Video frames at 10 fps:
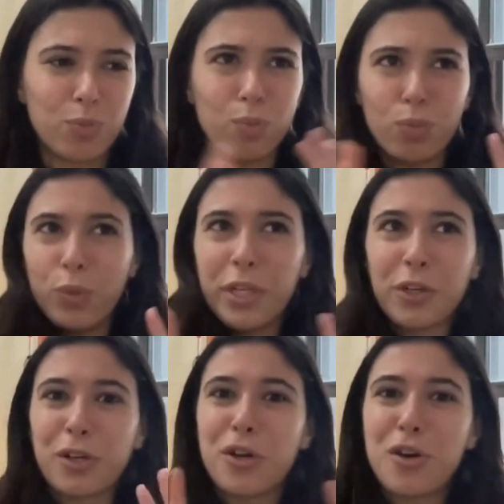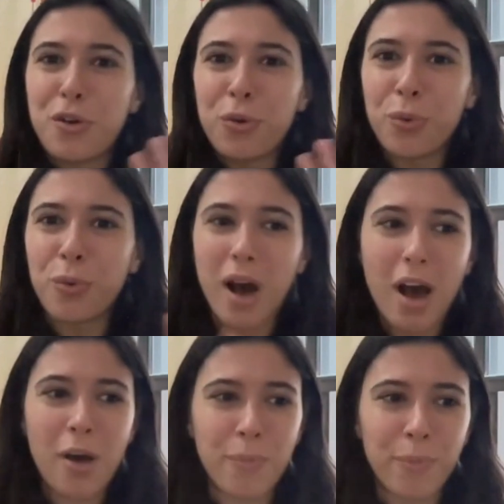weird new
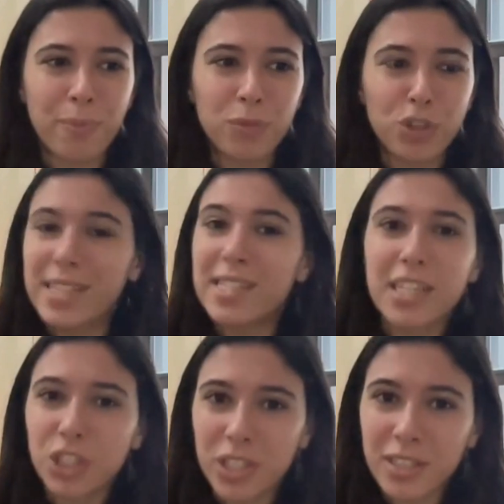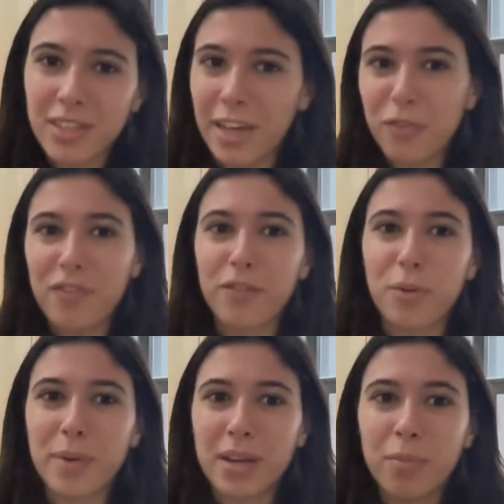transition that you've
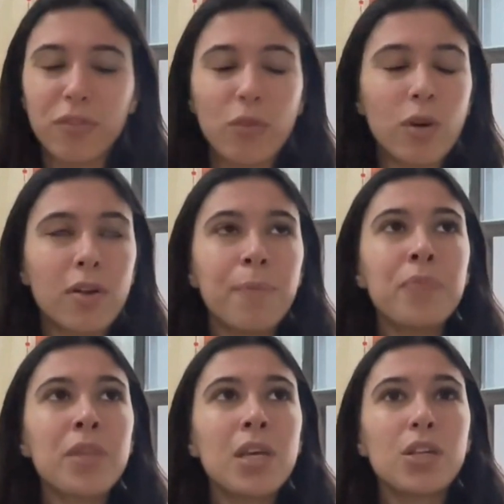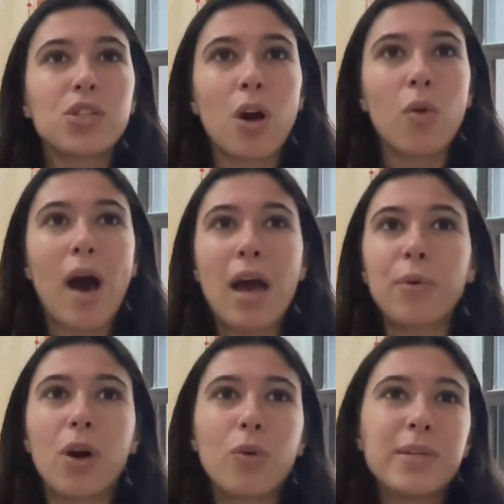never been in before. So I
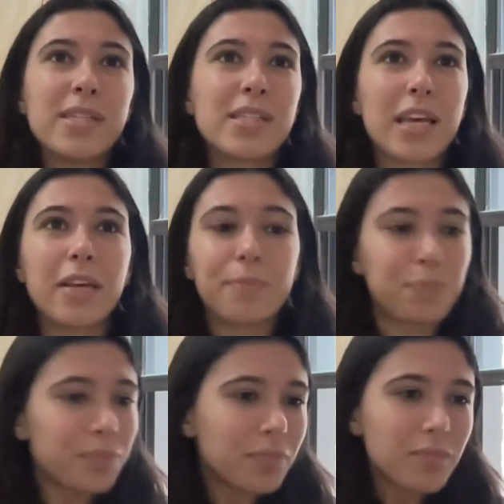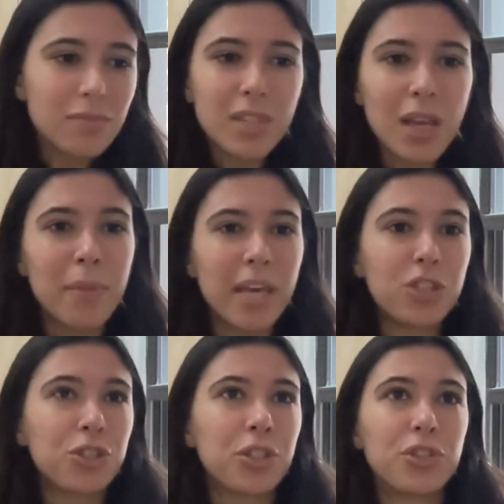would always like make
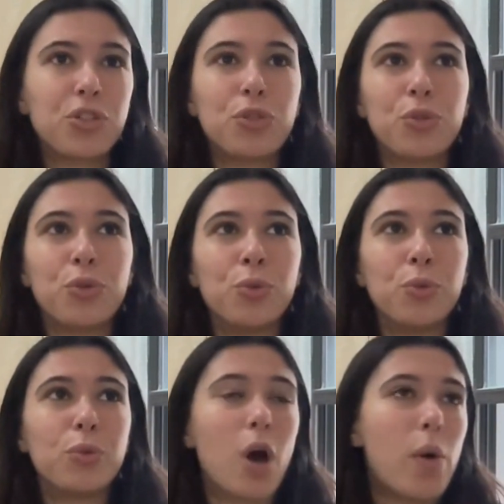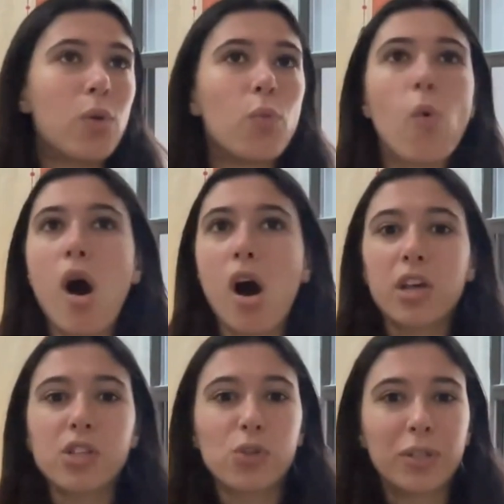sure to go on
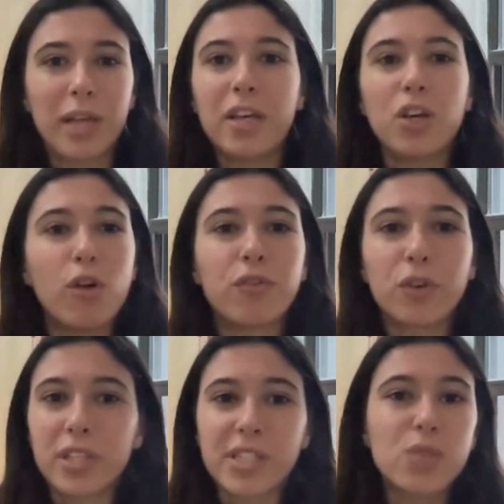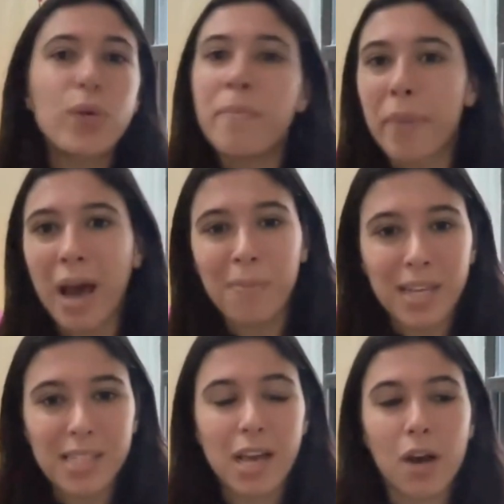walks or like go for a swim by
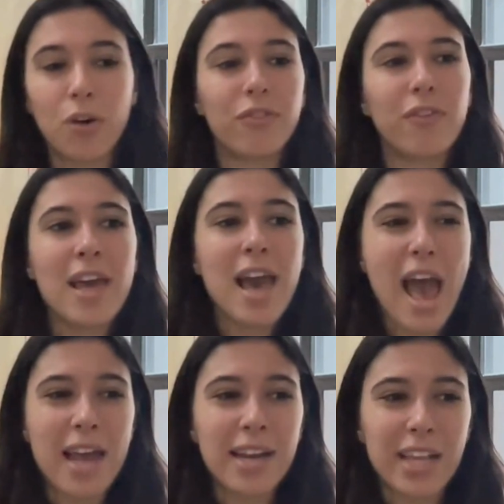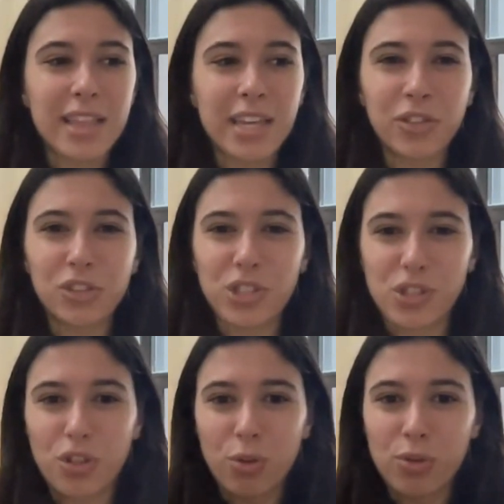myself. And I think
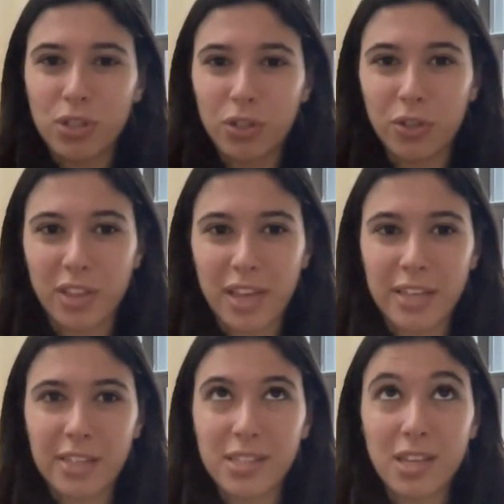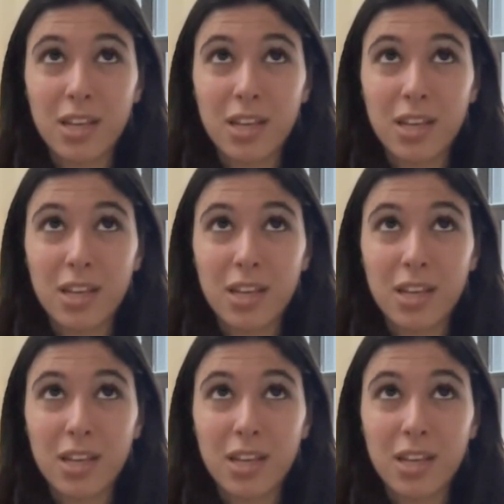just those little things